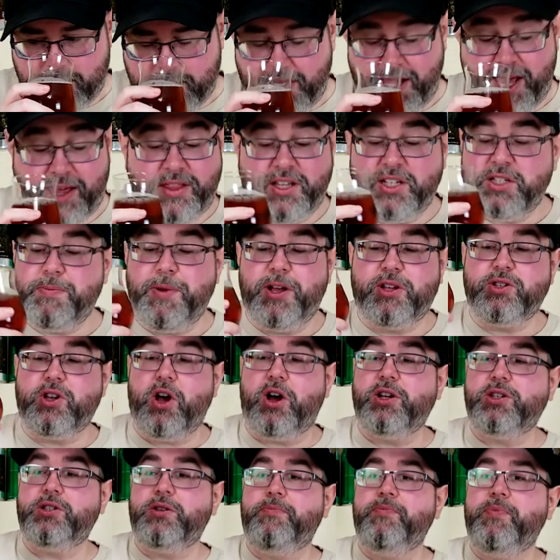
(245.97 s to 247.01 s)
Yeah, this smells
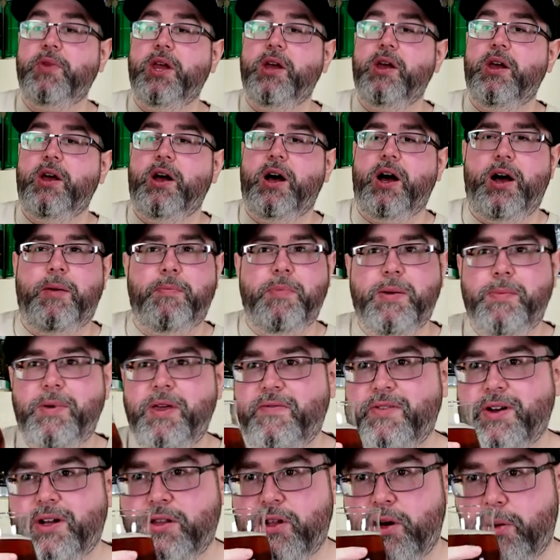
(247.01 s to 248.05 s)
awesome. Uh, maybe
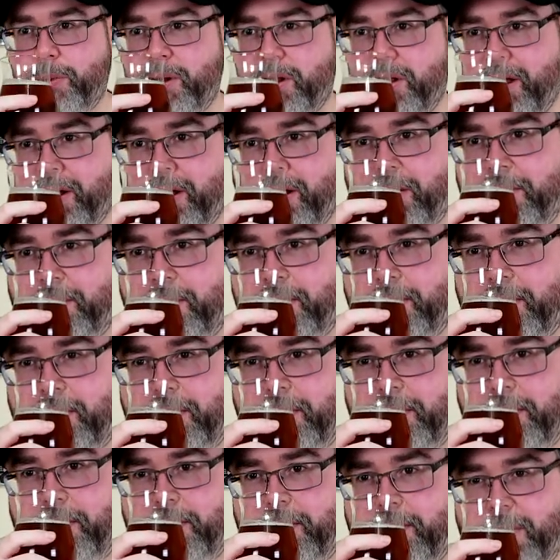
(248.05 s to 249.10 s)
even a little bit like a
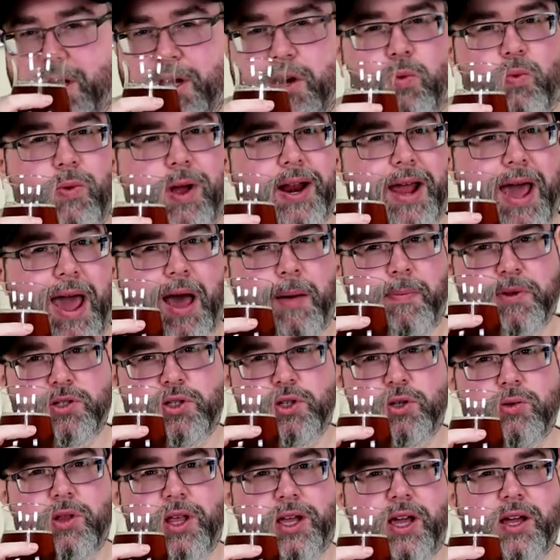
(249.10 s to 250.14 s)
like a red apple
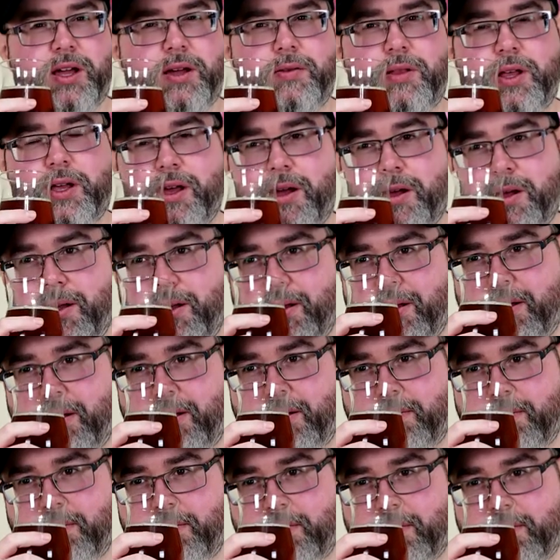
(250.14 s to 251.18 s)
too, like a like a
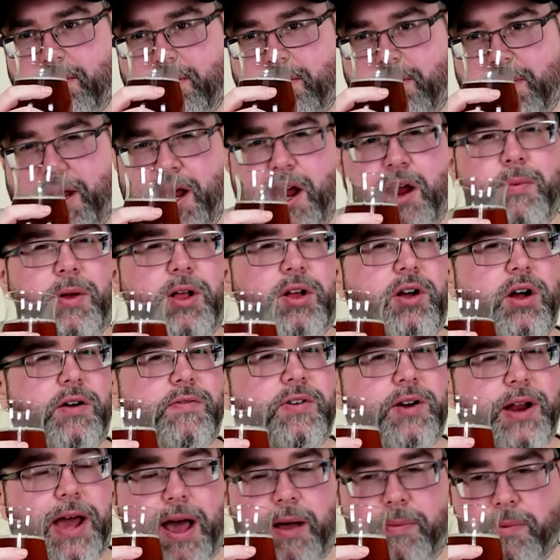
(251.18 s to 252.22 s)
caramel
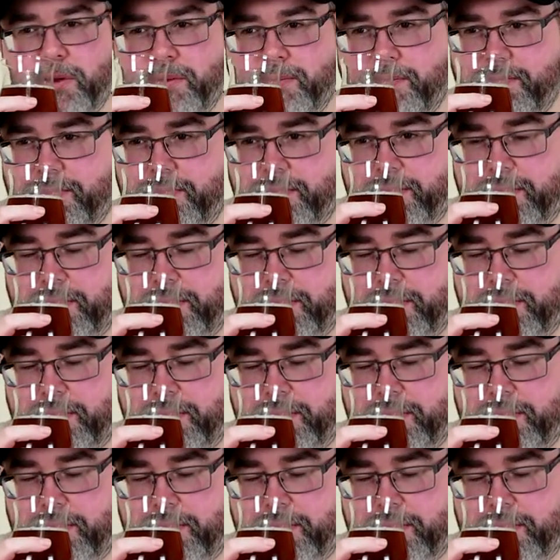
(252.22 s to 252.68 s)
covered apple.